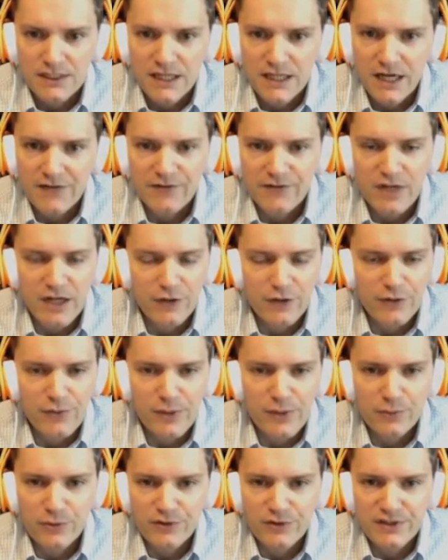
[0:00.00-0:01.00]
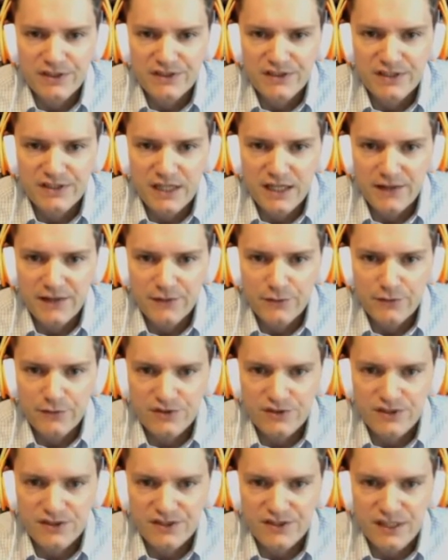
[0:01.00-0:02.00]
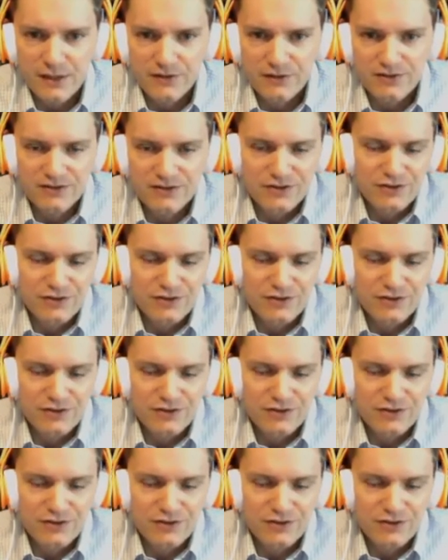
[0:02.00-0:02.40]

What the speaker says: I've got to remember that he's got those skeletons.